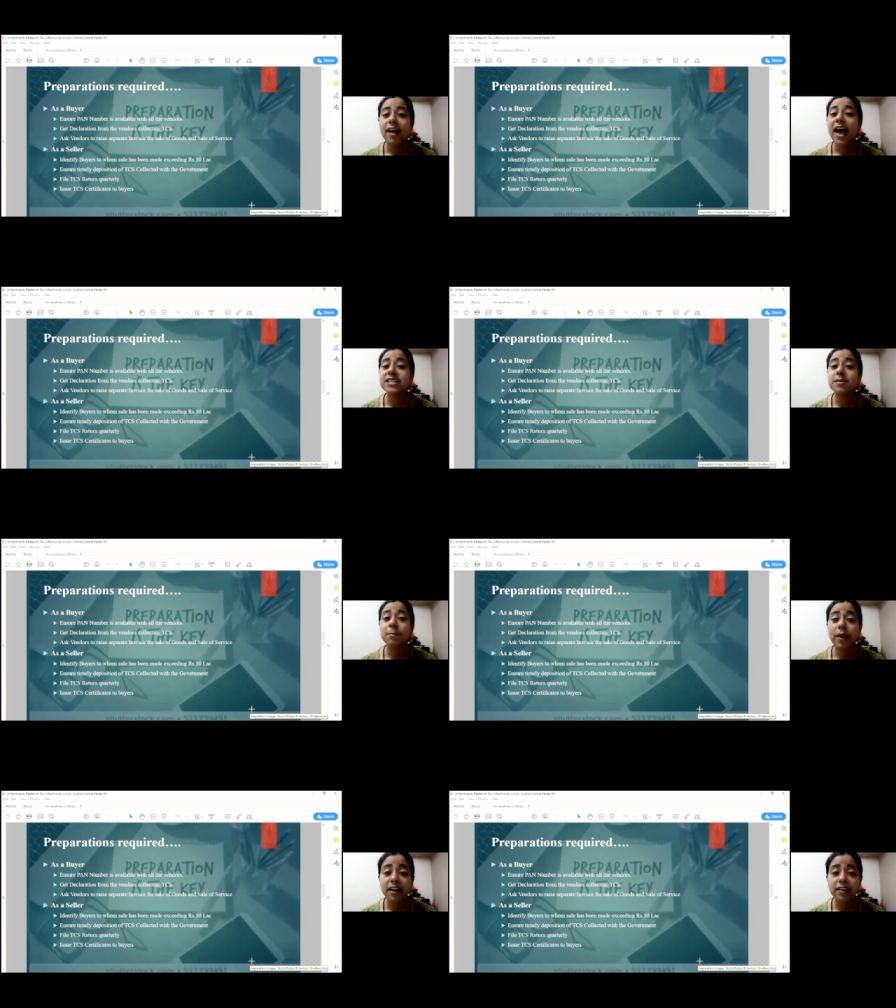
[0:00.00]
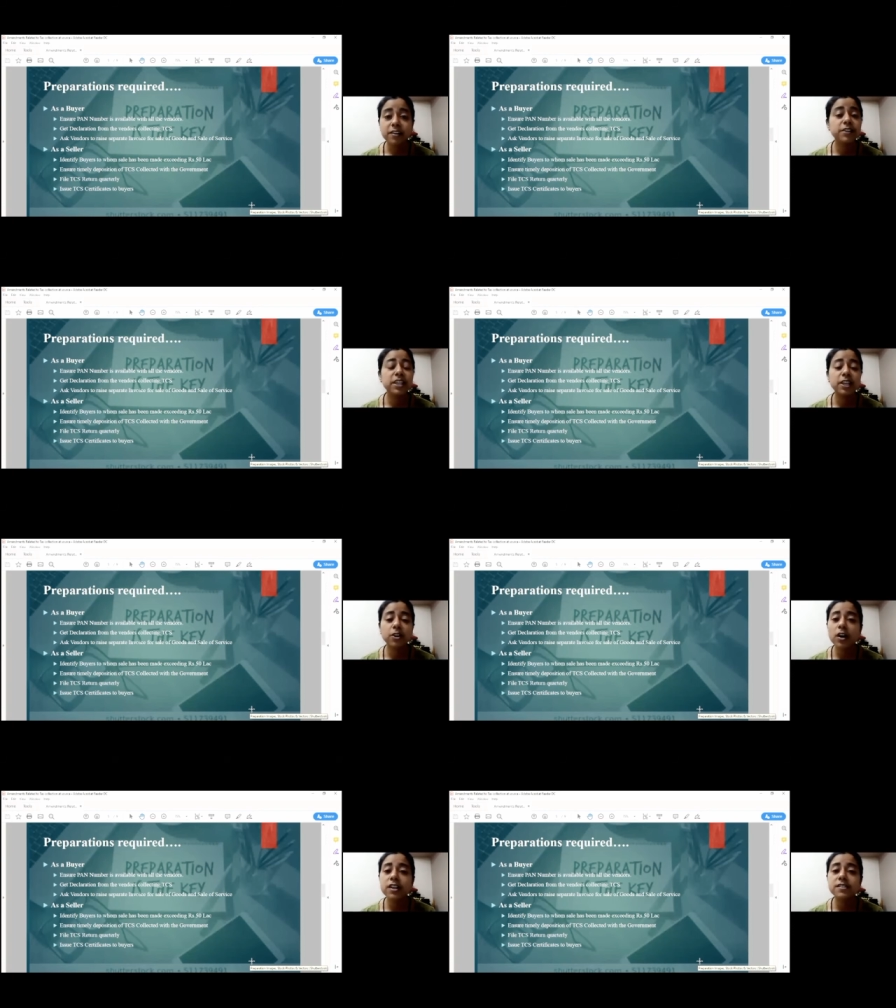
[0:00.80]
as a buyer, we
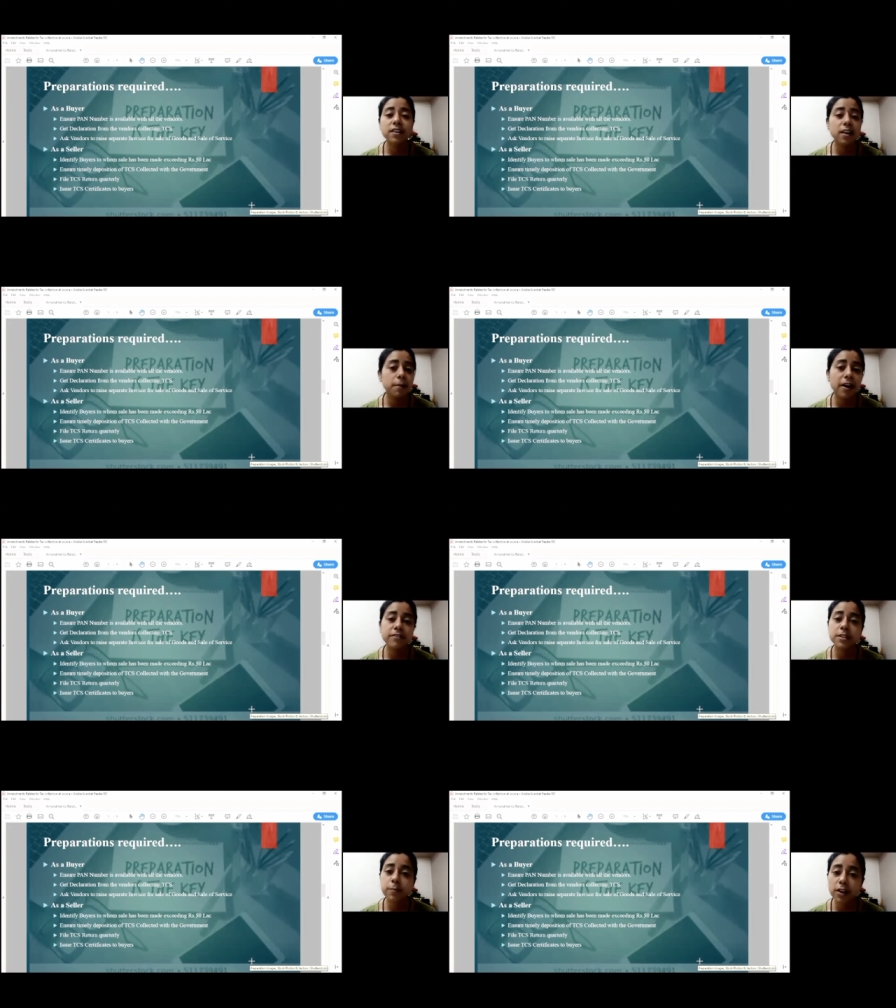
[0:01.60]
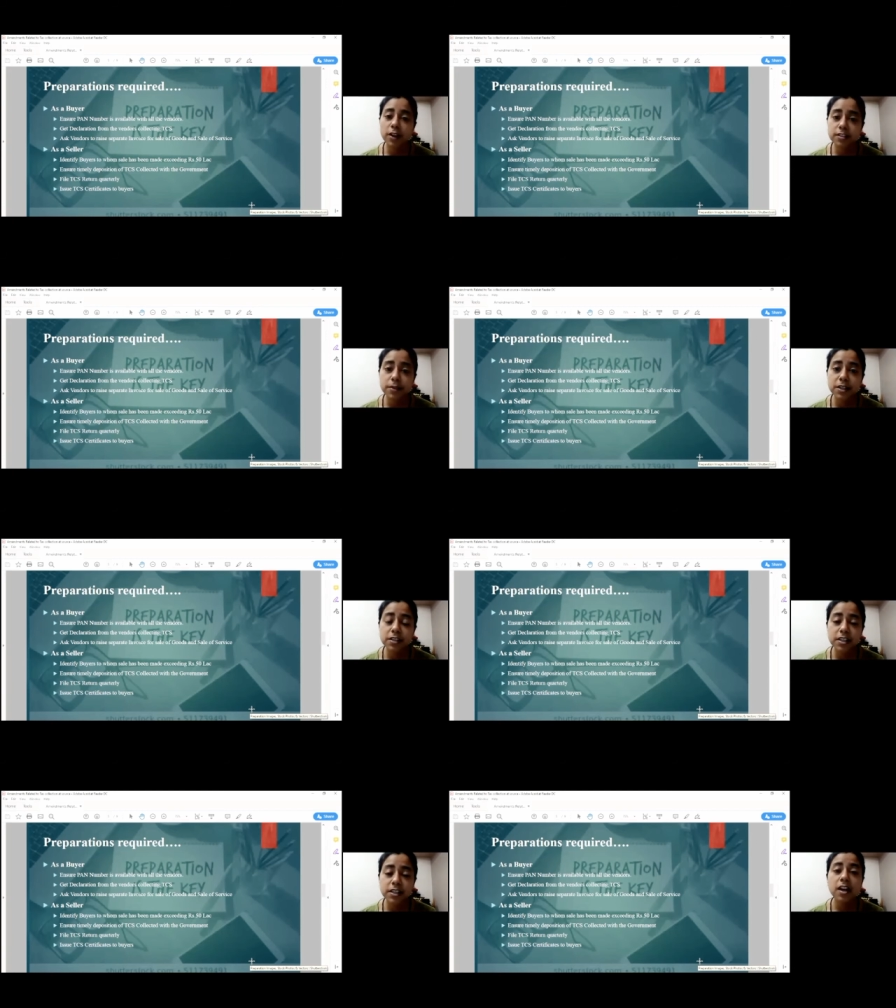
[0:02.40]
cannot escape our
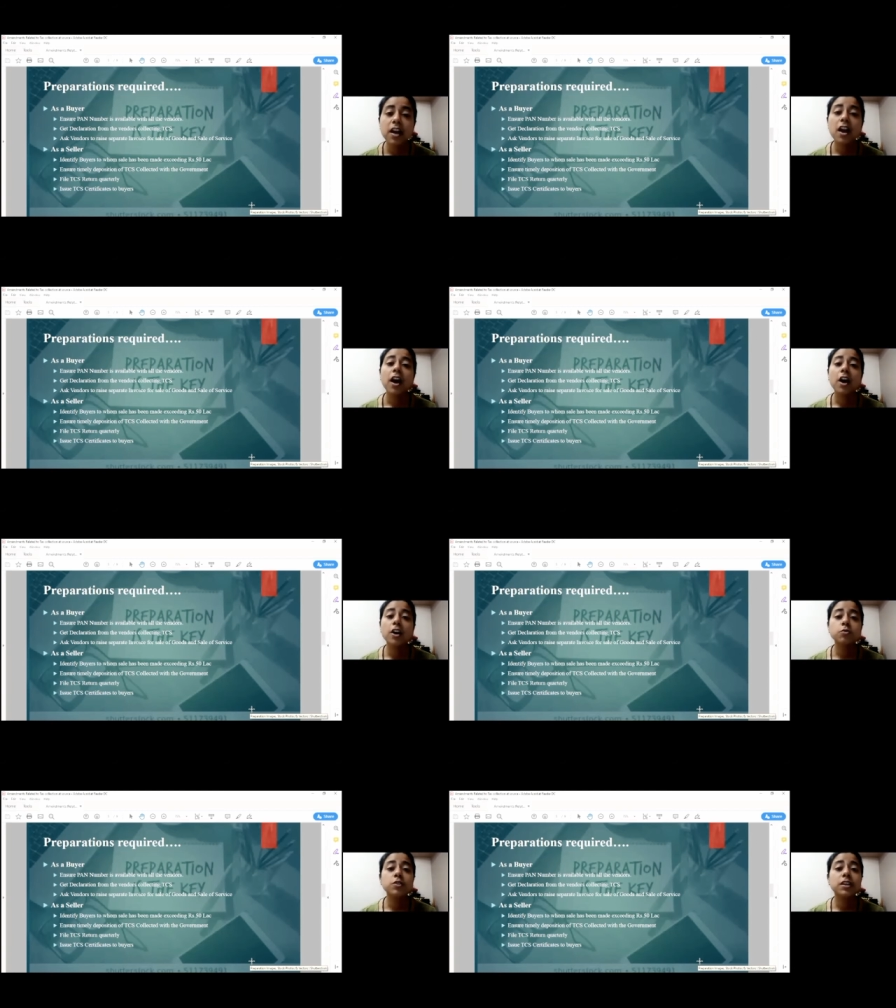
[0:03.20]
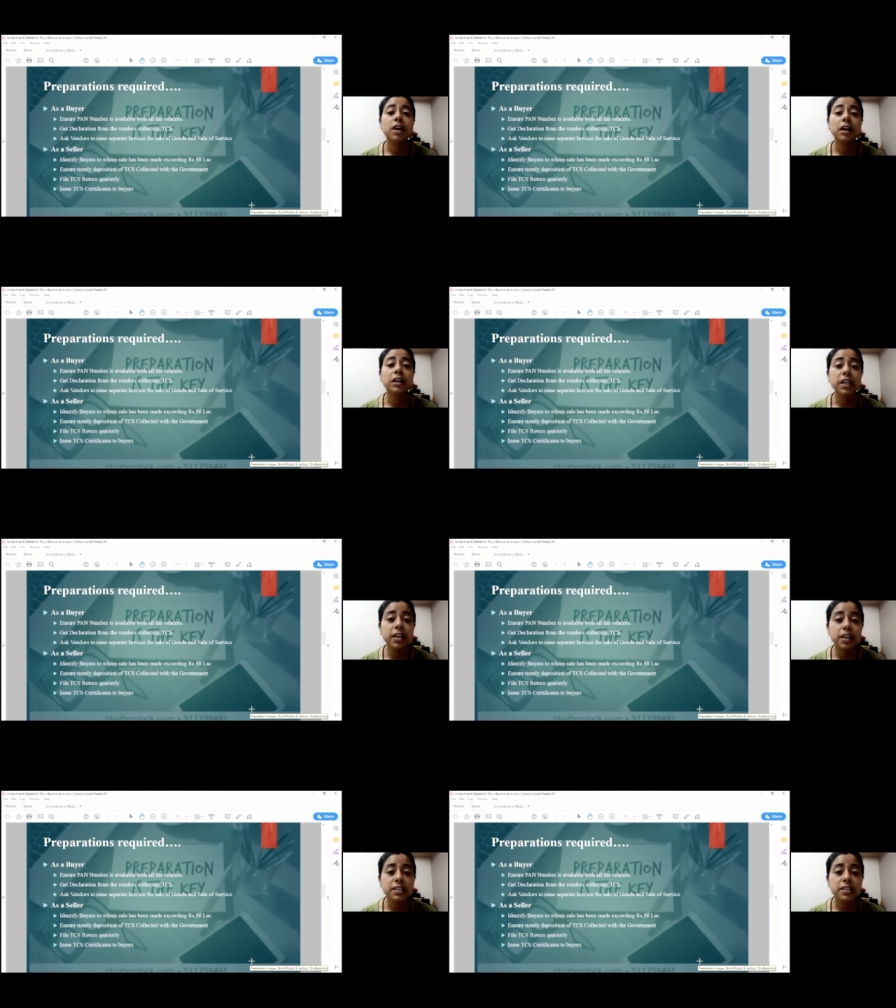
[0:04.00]
responsibility uh, to deduct
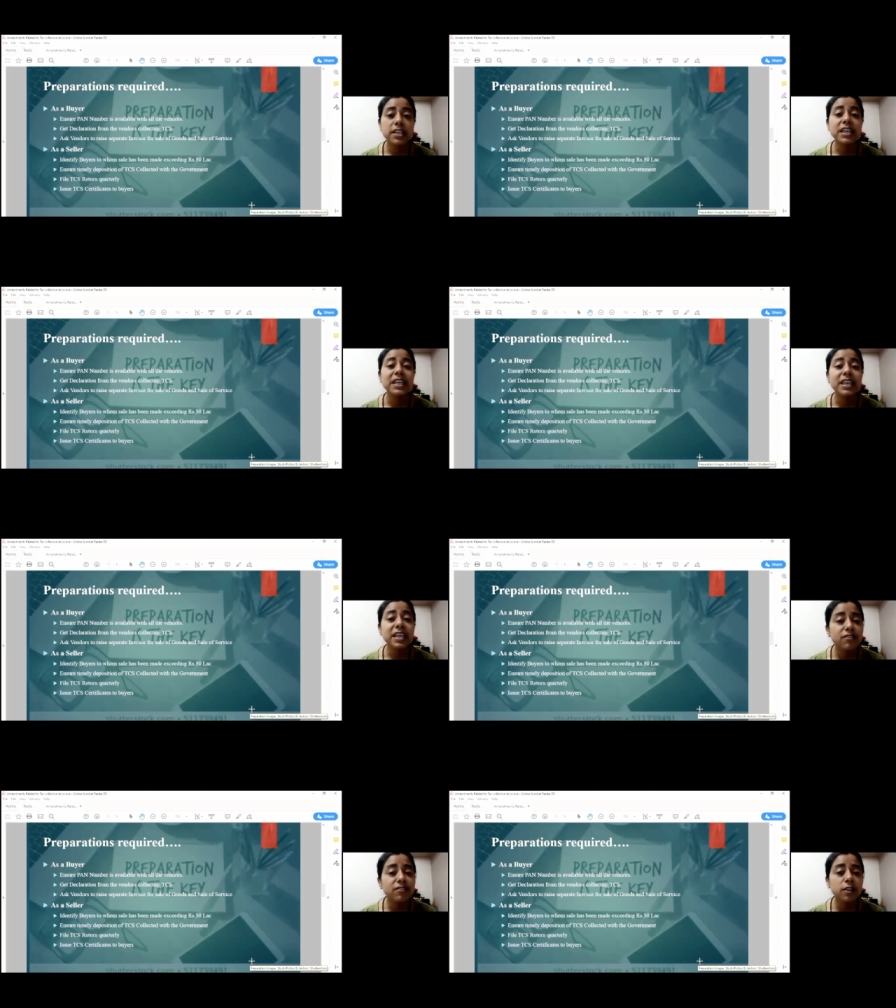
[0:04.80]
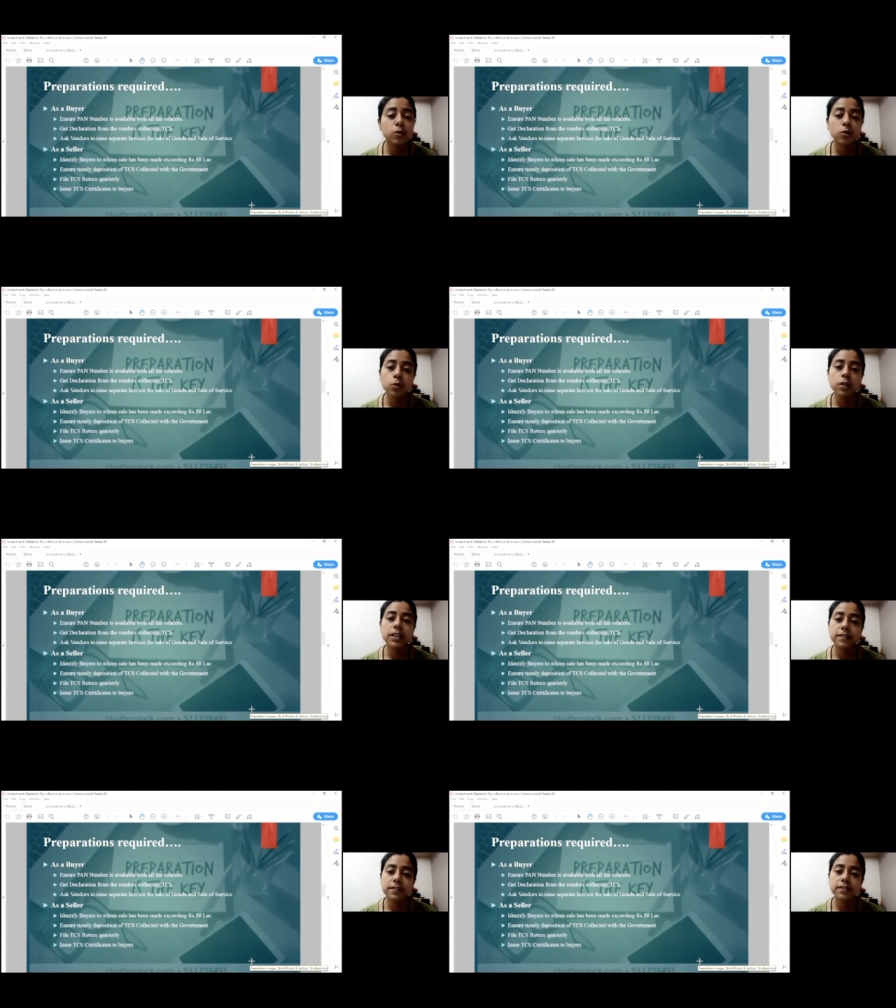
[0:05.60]
TDS even though
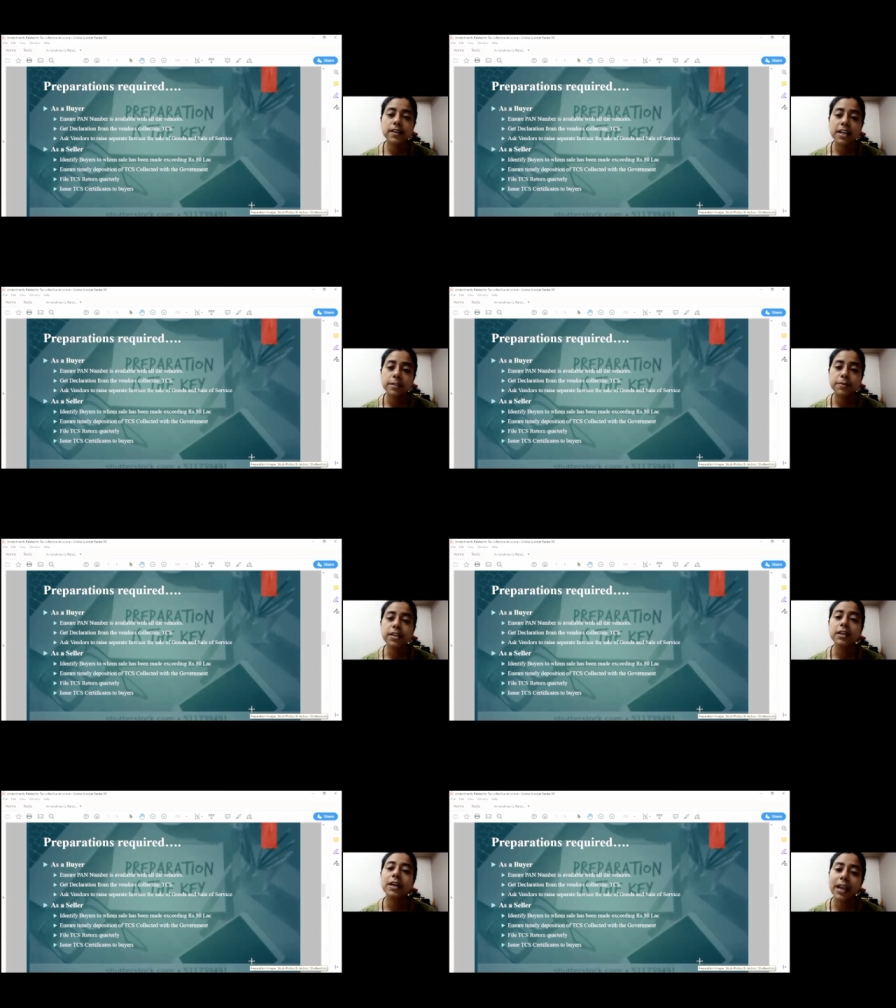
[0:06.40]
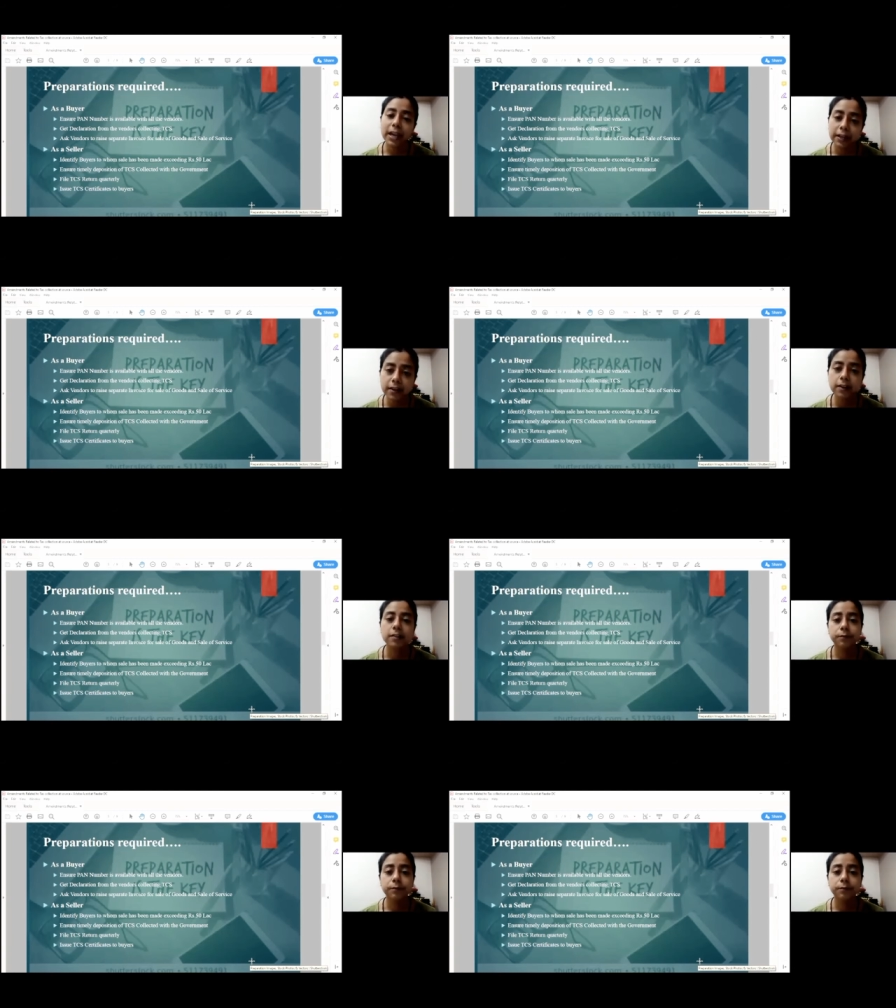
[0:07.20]
TCS has been collected.